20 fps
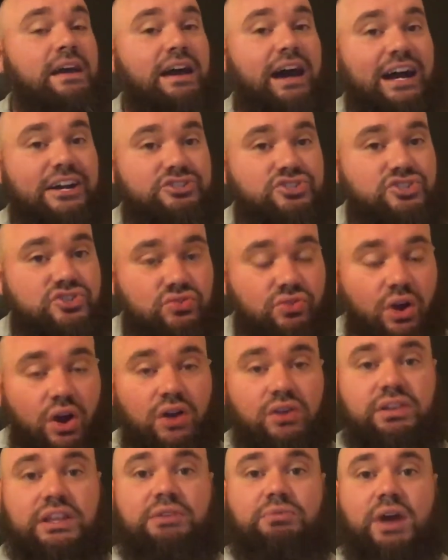I
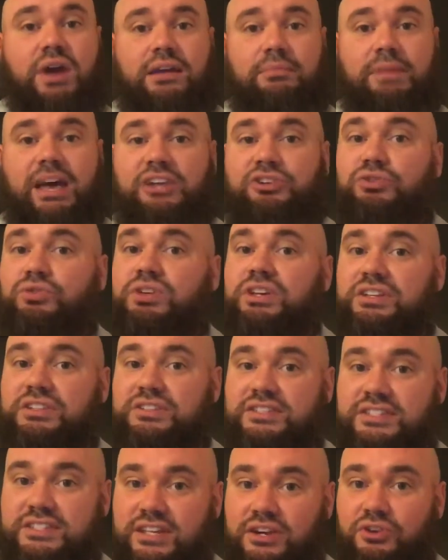strongly recommend you
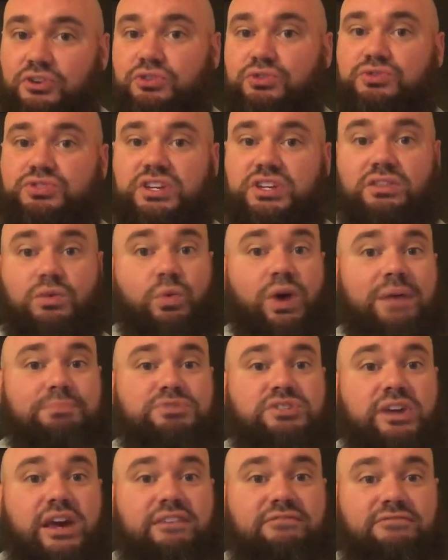consider using the
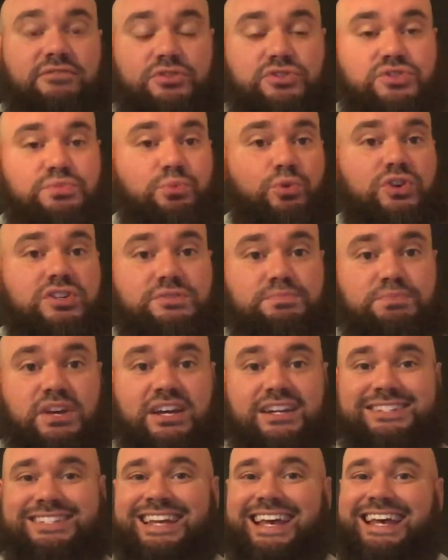website for sports
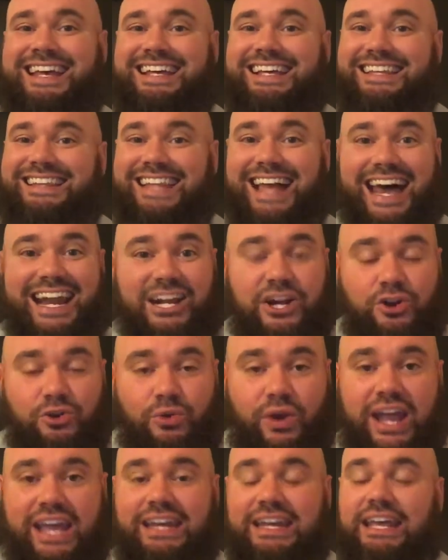picks. A lot of
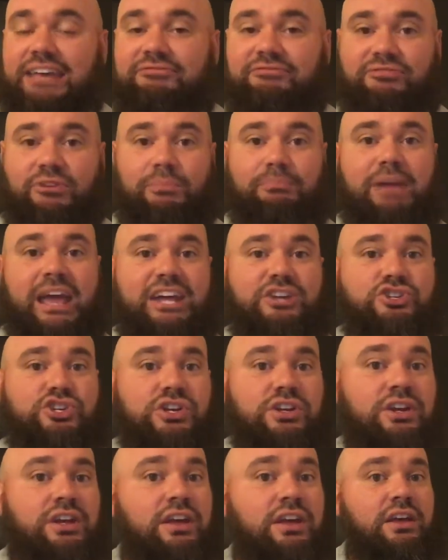great
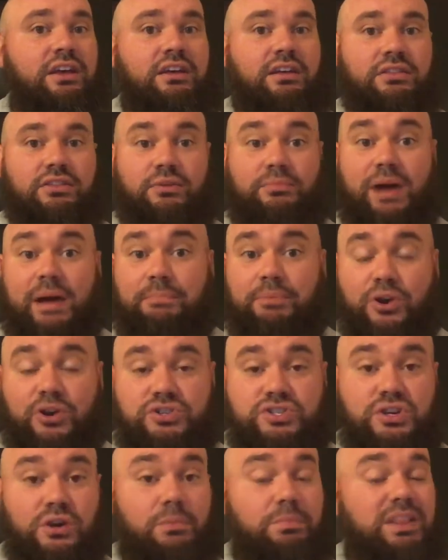information. They're my
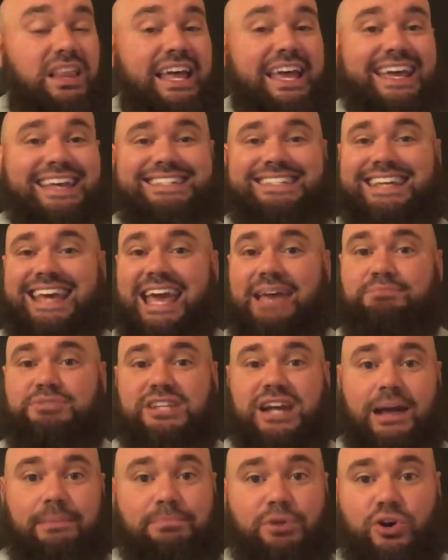personal plays, games
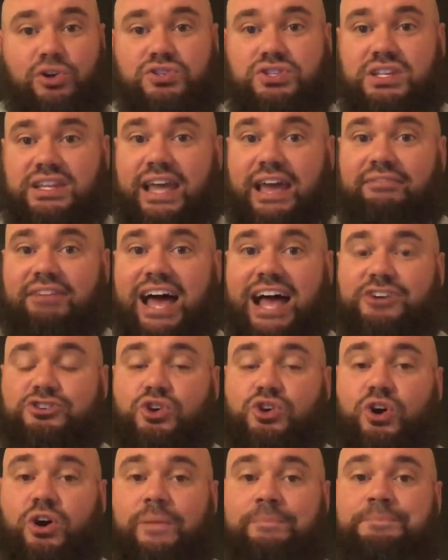that I personally have
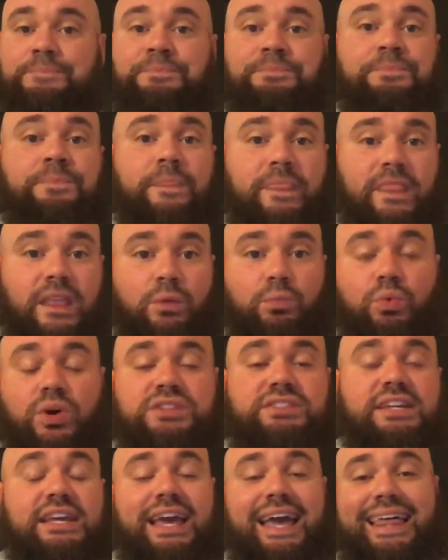action on. And
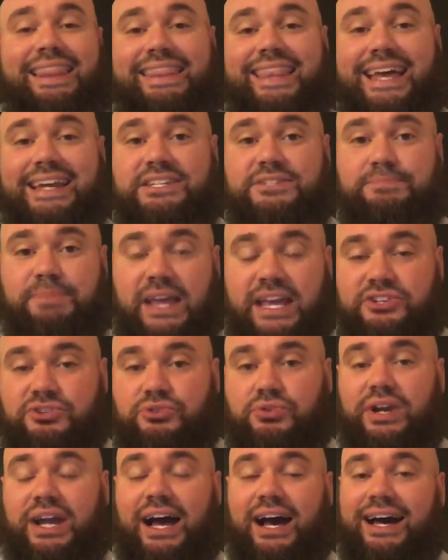once again, that is
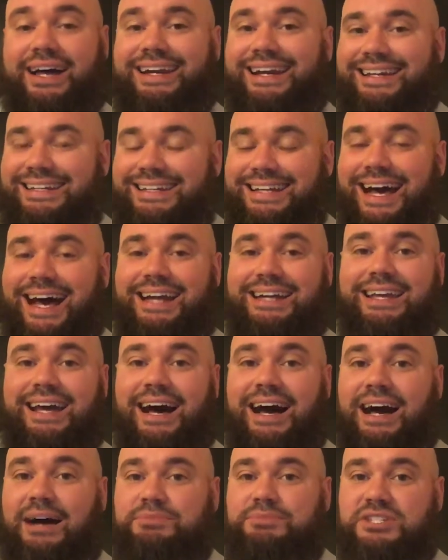
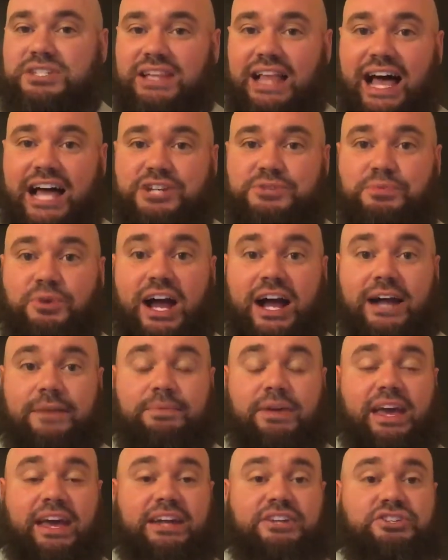
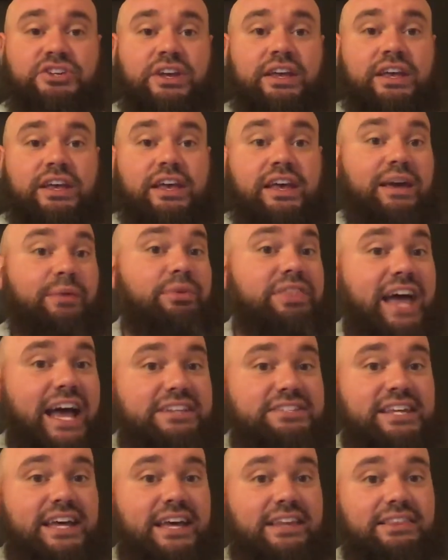patreon.com/brockpage. And with
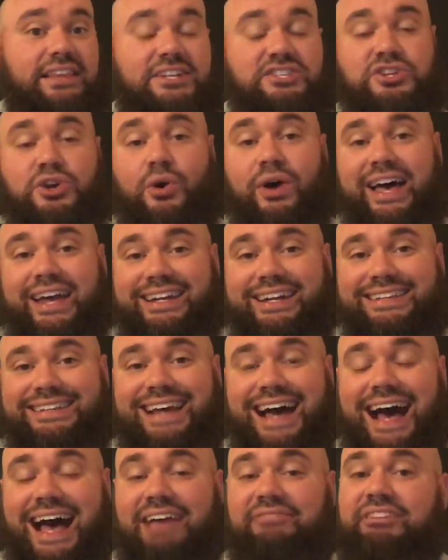that said, let's go ahead and
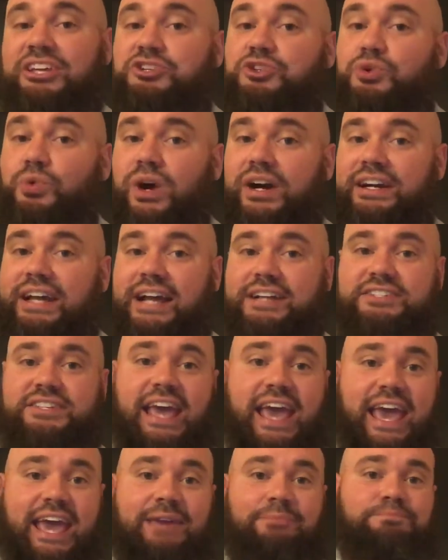dive into our next
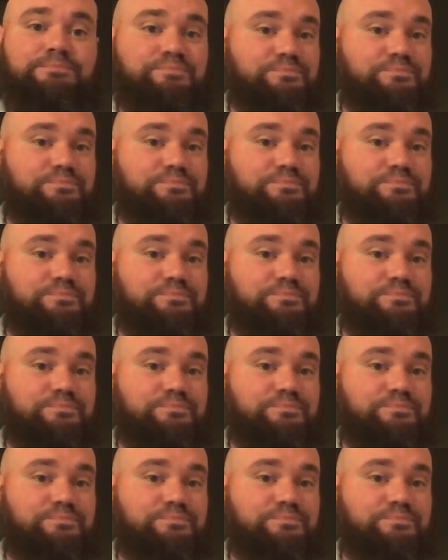game.